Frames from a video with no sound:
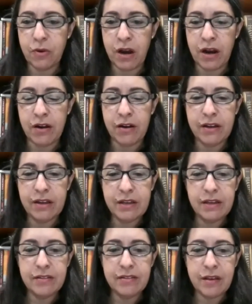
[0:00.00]
our
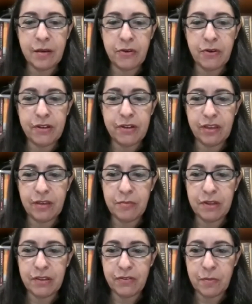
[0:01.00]
WHC
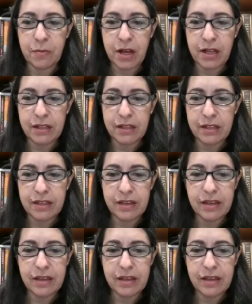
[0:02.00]
Mitzvah Mall,